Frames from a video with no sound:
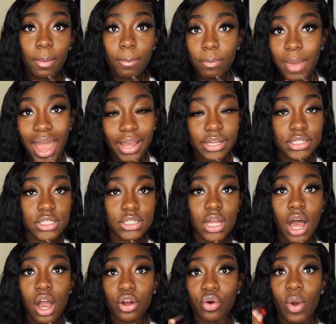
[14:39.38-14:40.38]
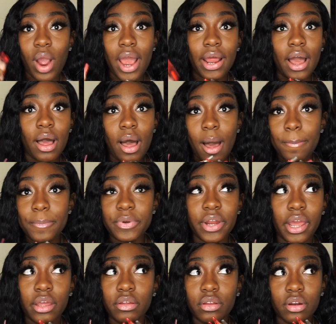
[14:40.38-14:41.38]
back in stock, or I
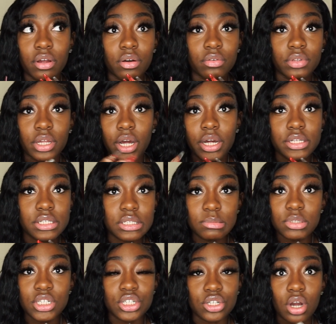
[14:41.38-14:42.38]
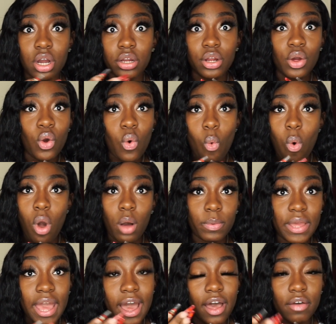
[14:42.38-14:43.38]
update, you know, the customers on what
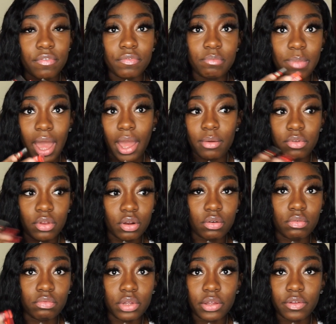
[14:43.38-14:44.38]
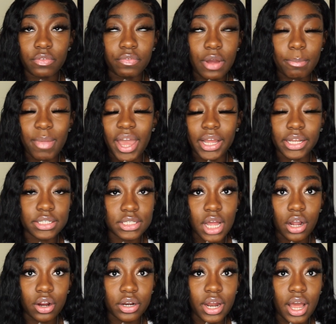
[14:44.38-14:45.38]
we have back, you know, if I'm back in
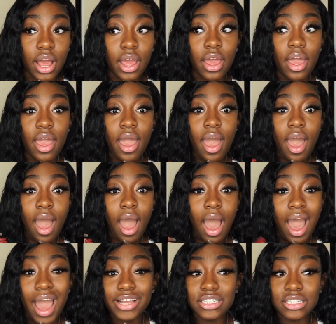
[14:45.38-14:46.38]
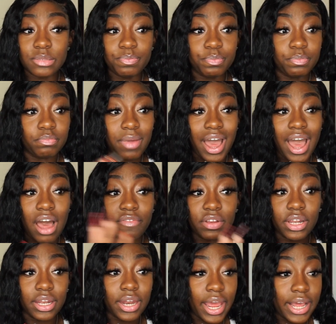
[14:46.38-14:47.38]
stock or not, I have a
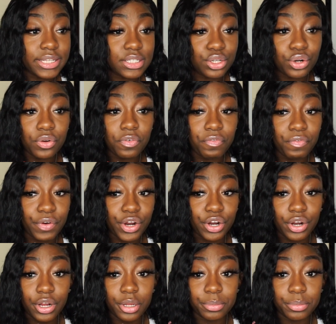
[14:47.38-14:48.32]
nice little fur